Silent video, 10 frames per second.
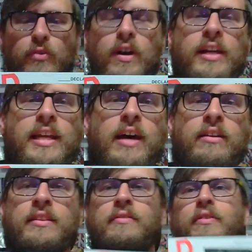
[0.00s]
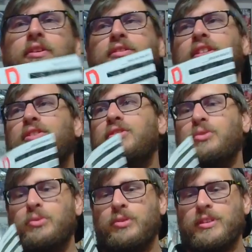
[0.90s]
you find out in the first
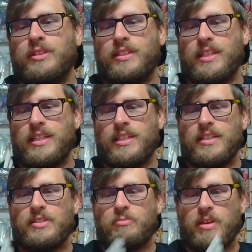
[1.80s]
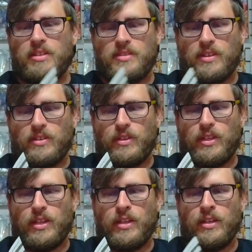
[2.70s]
issue is that he is
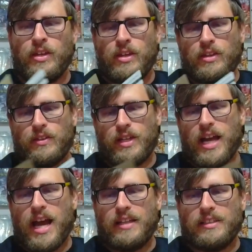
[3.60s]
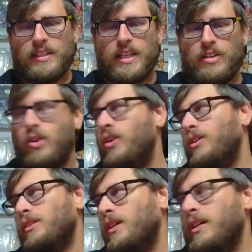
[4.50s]
basically the guy that they
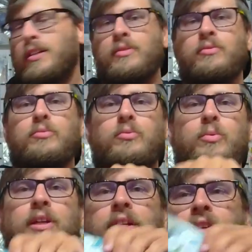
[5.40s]
call on when